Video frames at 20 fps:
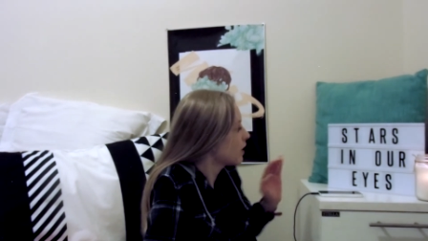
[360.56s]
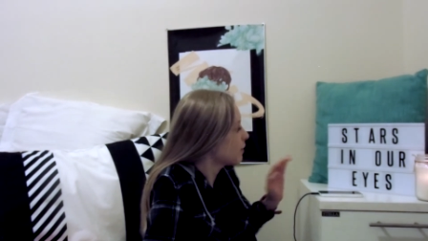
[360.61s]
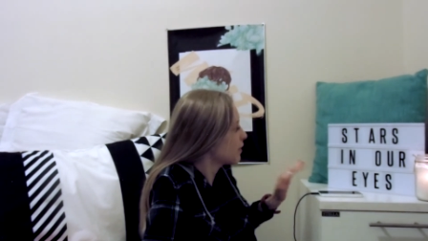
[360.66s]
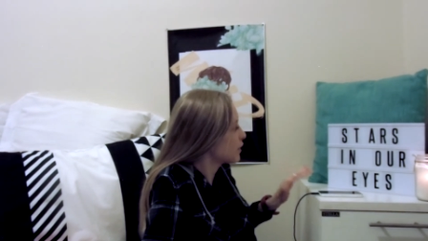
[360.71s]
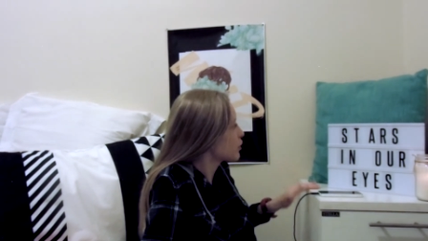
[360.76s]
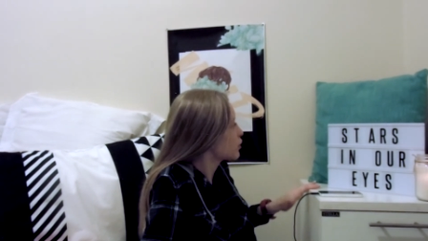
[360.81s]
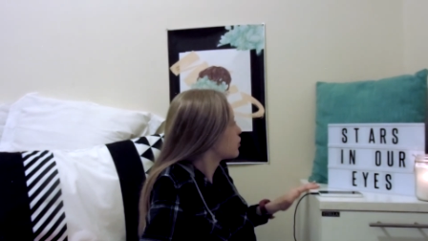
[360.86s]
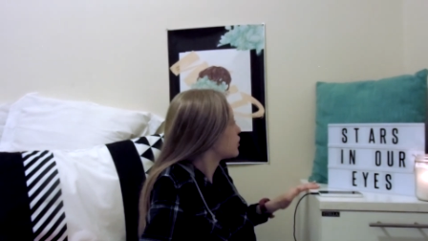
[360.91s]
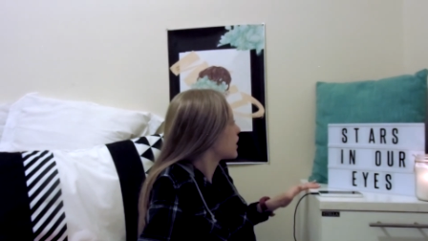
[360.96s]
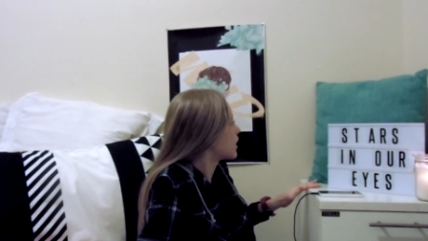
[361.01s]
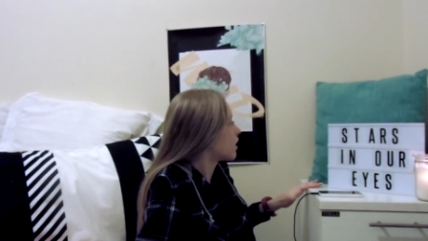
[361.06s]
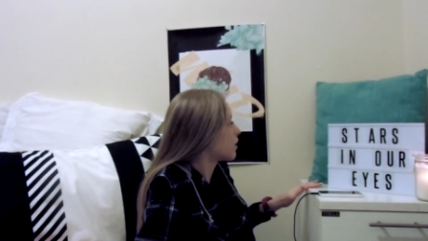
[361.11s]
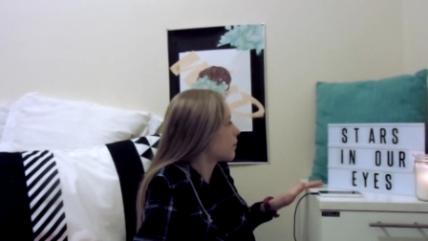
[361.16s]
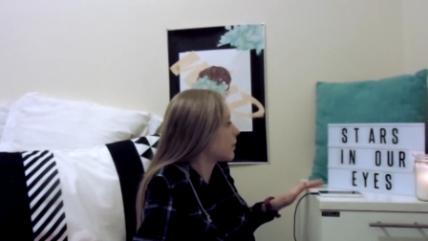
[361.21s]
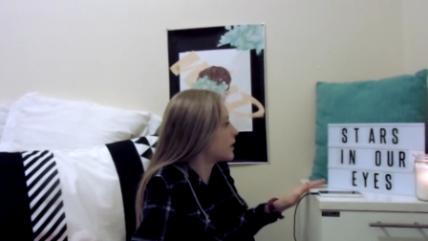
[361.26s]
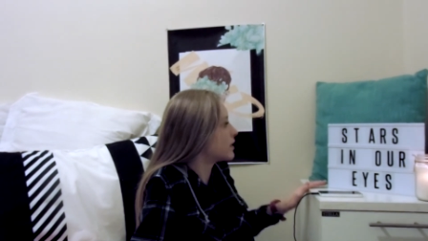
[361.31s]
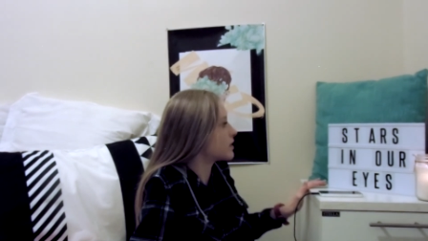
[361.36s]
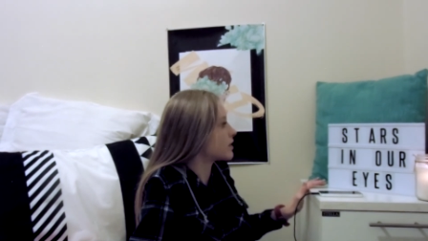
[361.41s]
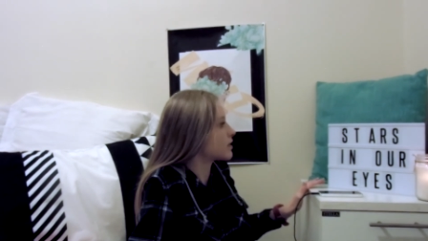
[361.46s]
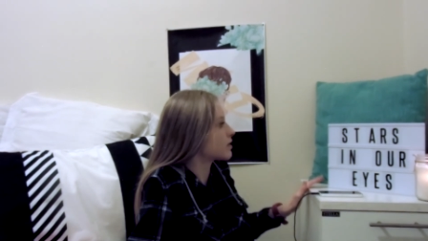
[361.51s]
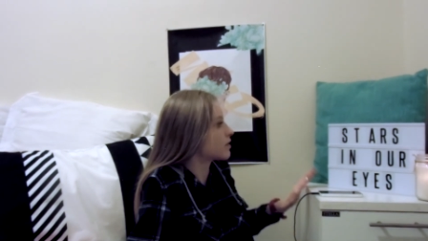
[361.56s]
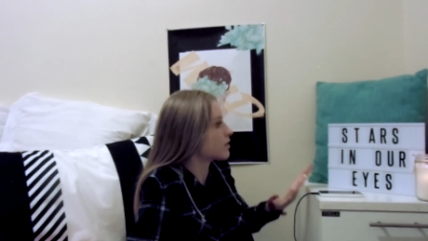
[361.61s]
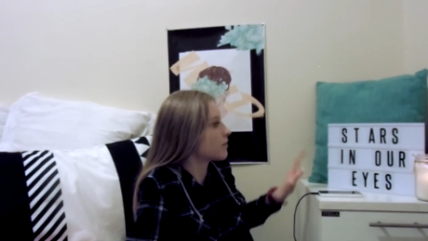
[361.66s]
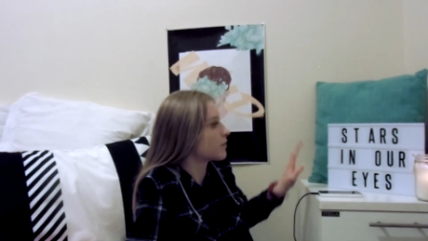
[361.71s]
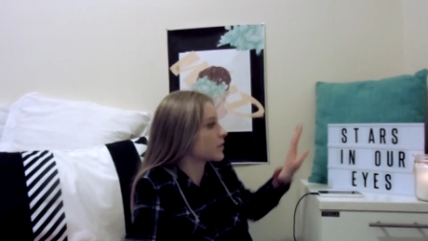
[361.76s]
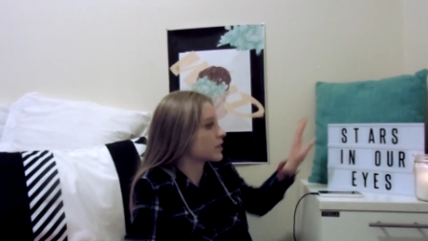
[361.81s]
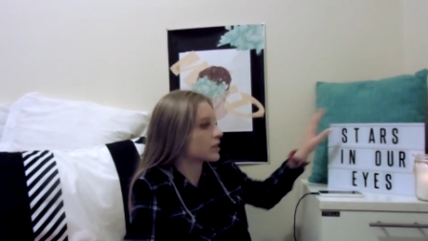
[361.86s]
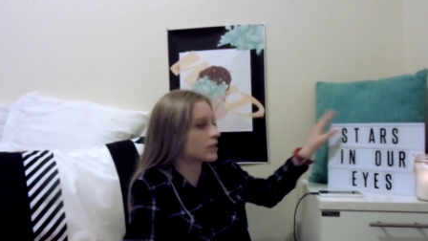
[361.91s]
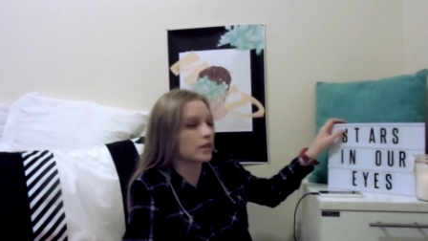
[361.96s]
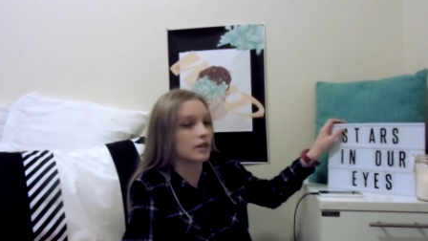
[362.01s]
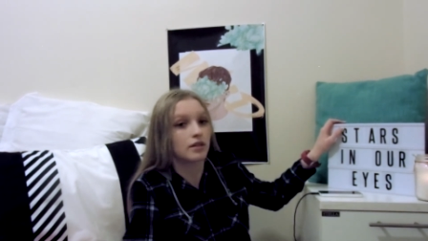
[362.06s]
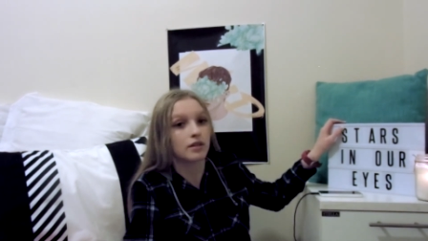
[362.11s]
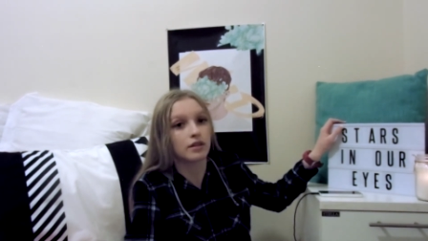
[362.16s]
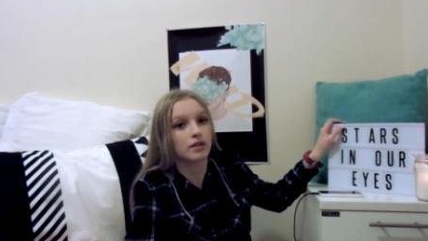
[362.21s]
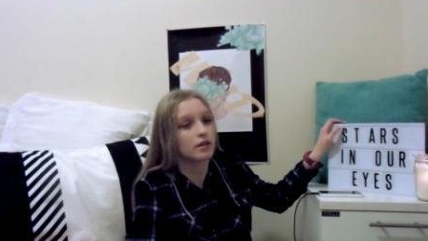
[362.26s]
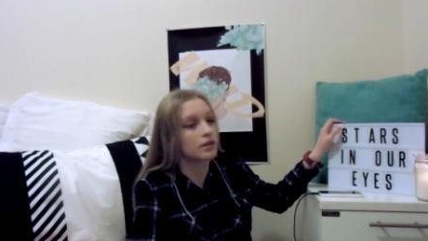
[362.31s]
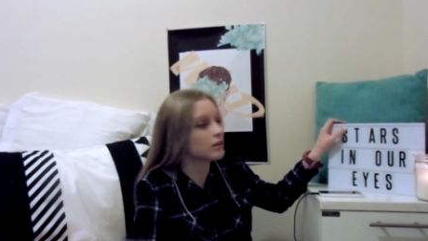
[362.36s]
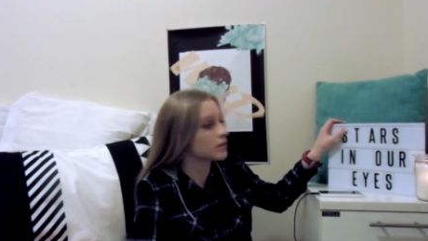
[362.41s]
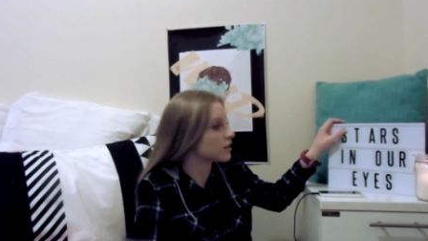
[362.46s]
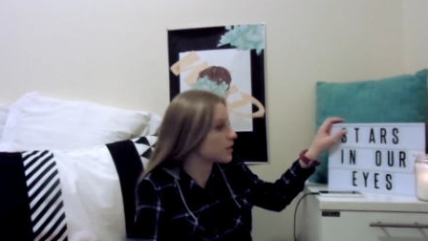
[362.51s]
much setup I did.
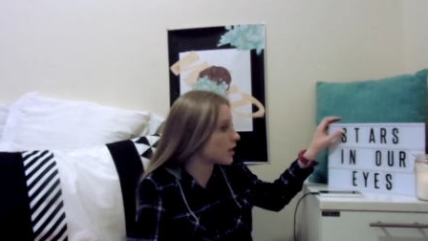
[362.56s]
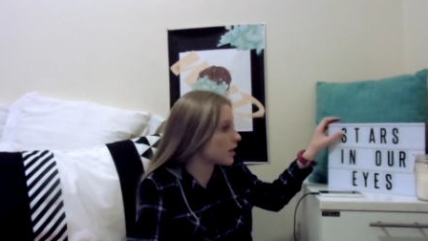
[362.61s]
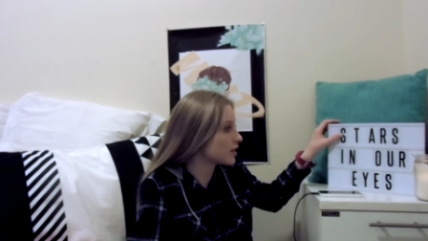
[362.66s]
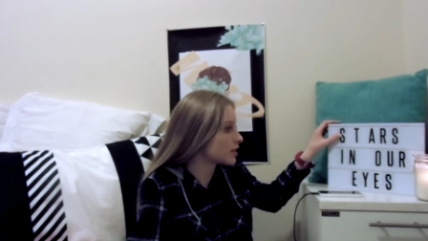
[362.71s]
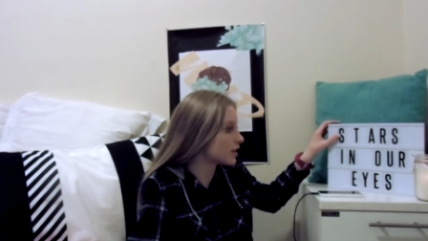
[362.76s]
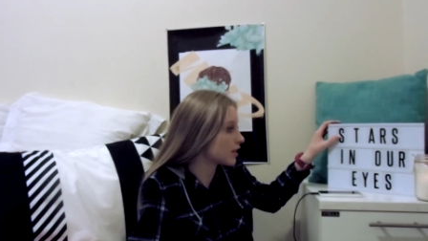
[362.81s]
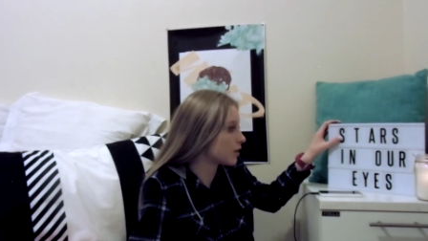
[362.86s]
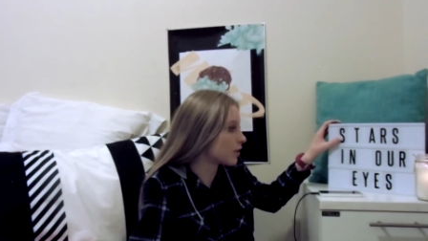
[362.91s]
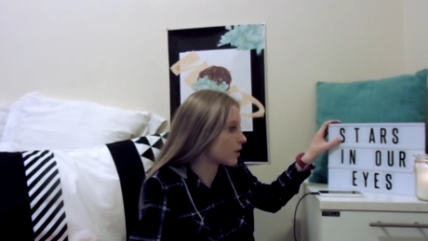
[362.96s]
Stars in Our